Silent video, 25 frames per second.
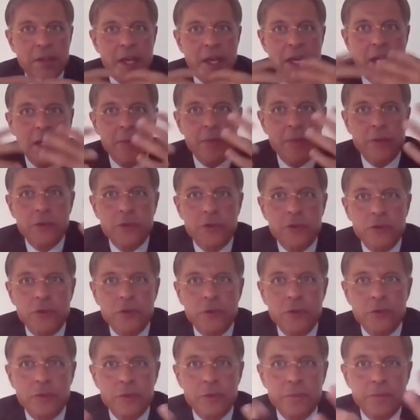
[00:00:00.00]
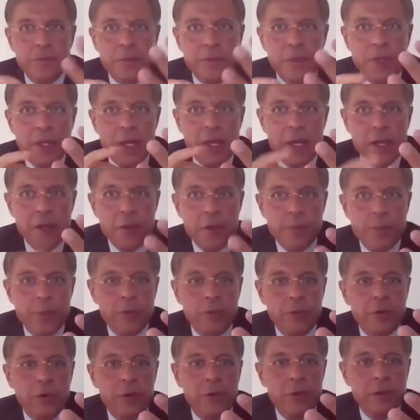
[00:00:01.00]
is able to
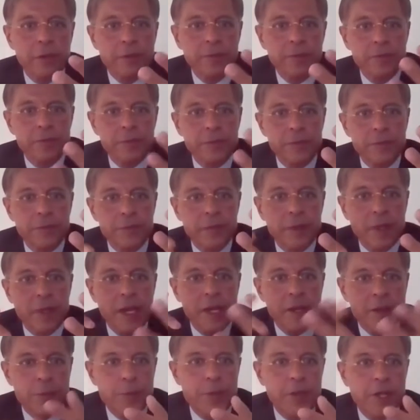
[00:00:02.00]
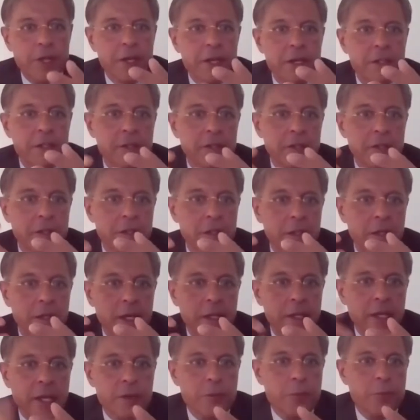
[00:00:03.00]
explore, explain,
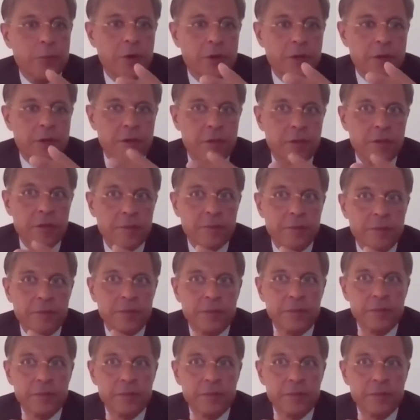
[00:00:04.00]
and express.